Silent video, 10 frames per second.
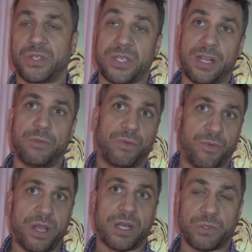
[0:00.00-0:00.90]
Salem and
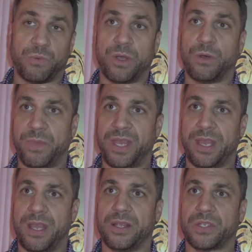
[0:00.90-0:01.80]
Rios will
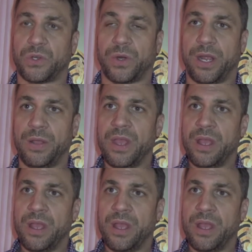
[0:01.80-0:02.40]
be in the story.